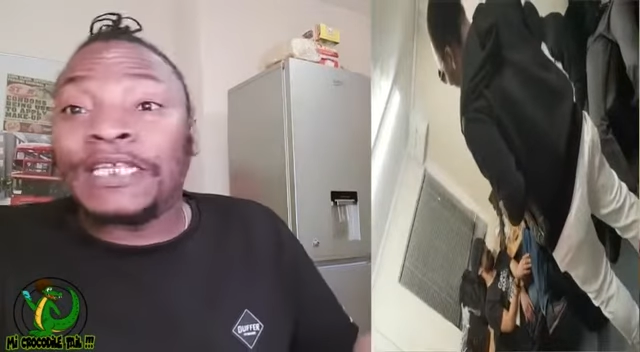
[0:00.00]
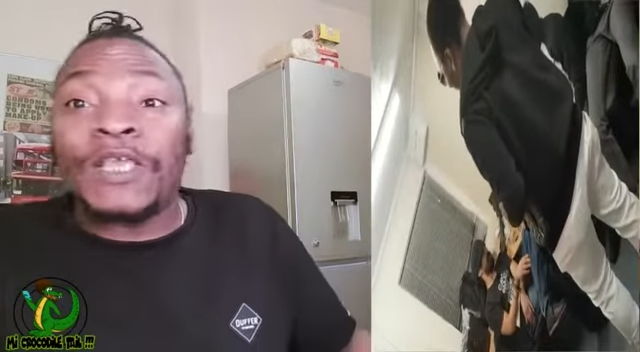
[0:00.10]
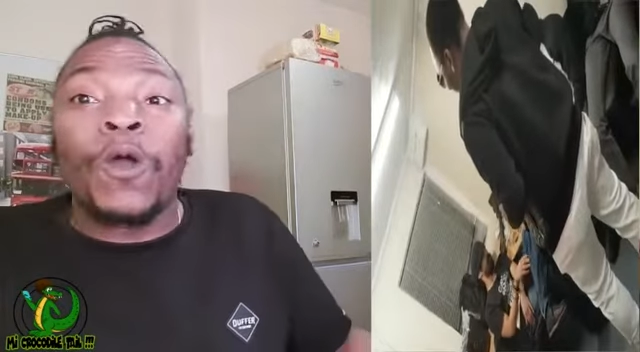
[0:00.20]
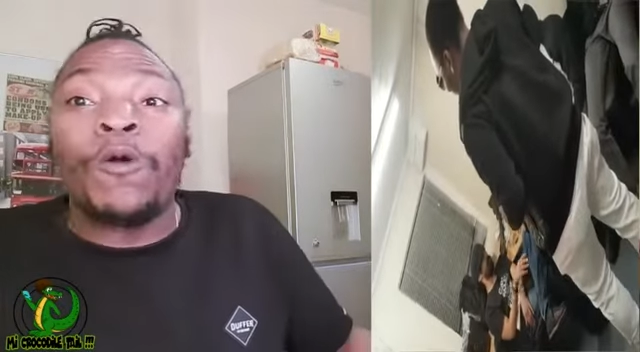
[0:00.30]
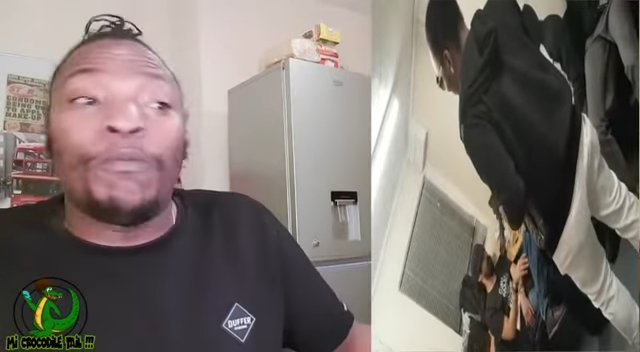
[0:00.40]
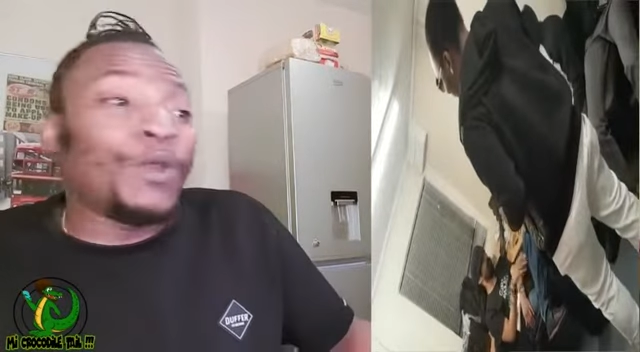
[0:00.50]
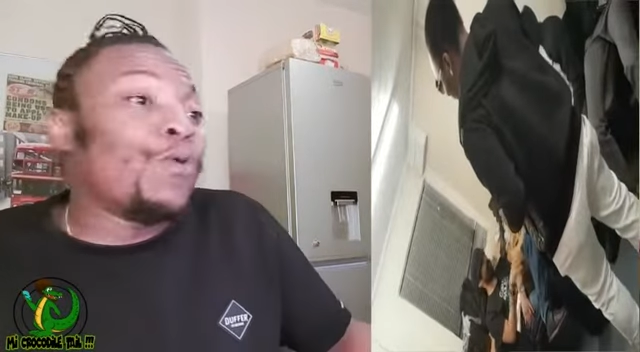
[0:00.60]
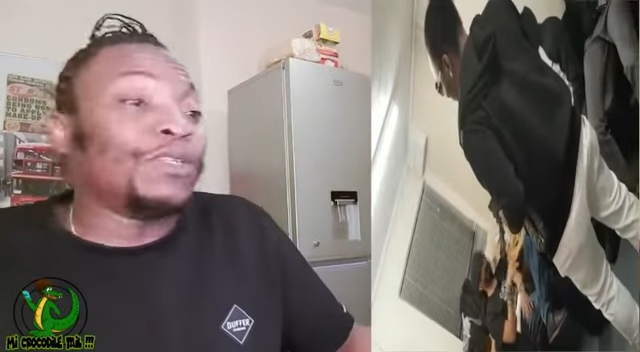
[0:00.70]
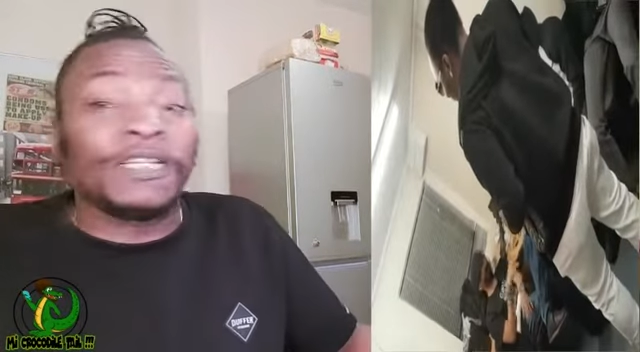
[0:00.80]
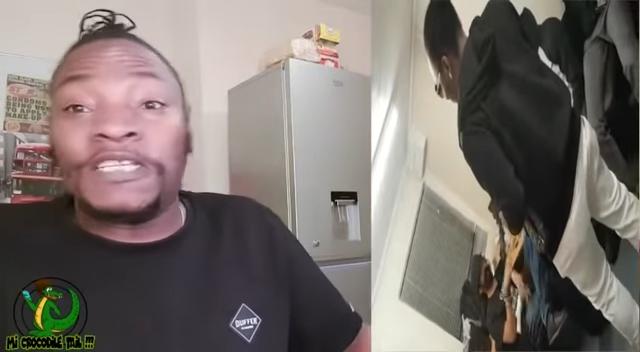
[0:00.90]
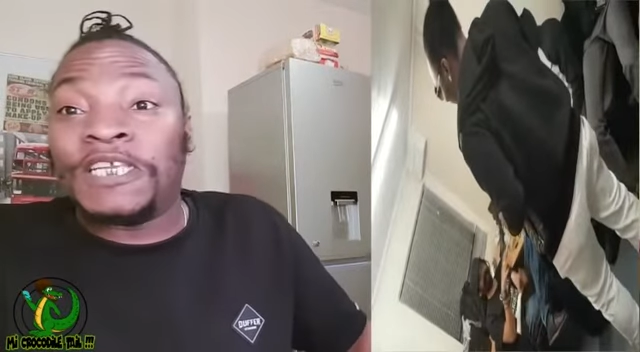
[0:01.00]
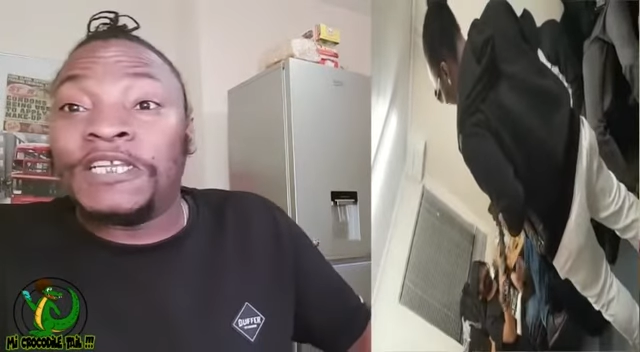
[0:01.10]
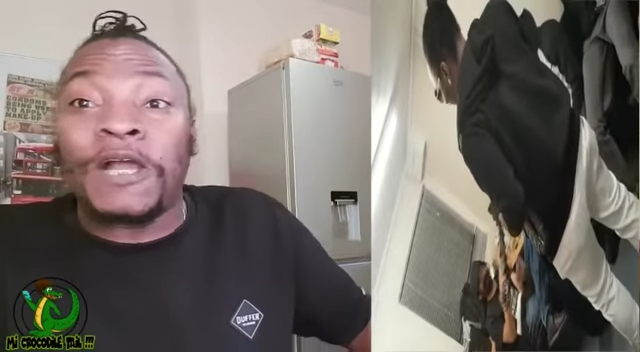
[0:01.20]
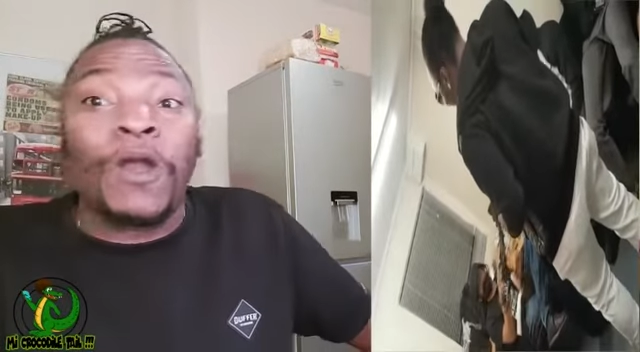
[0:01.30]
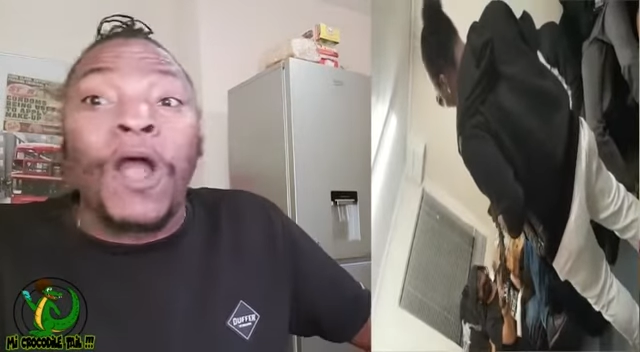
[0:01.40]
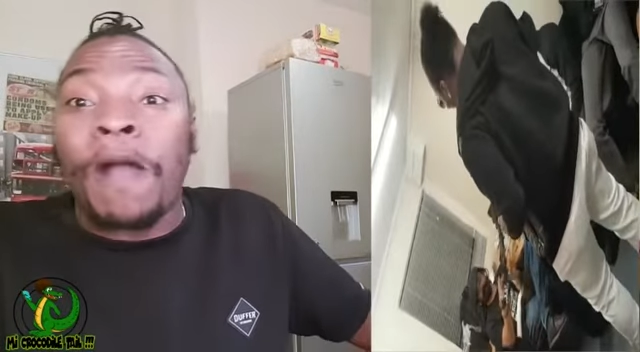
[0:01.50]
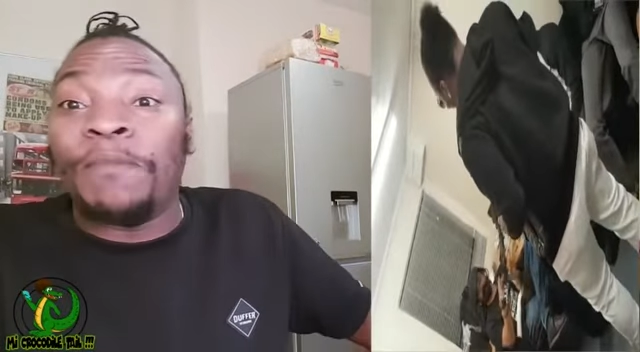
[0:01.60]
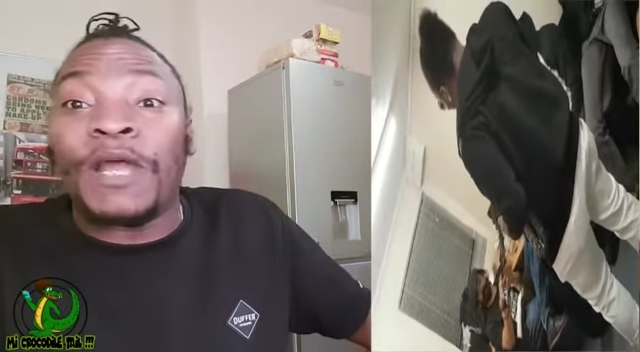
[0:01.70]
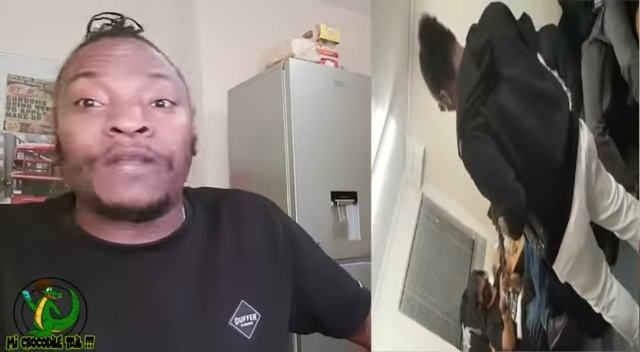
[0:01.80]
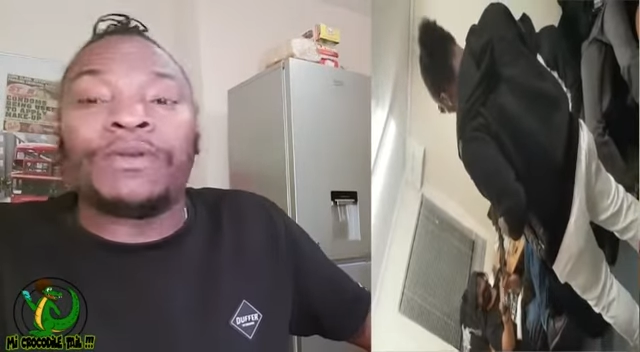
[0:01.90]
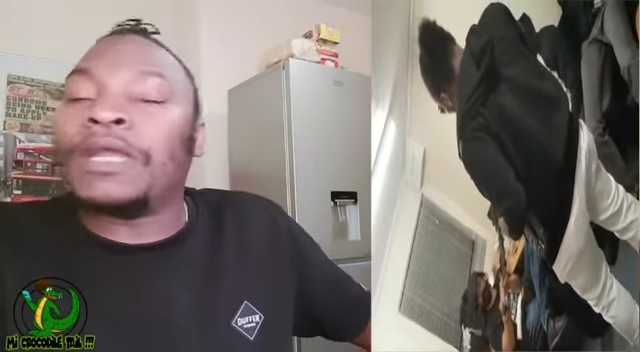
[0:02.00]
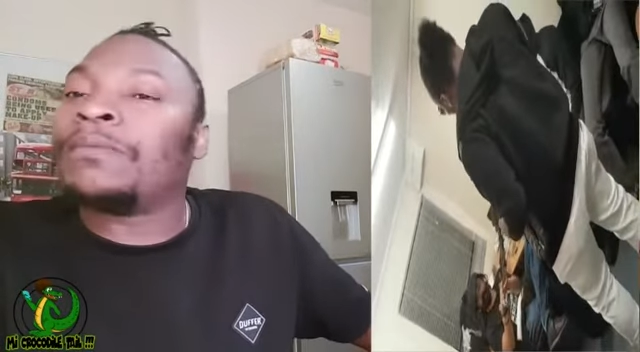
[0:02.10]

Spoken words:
yo, me know so this ain't that go happen and rare.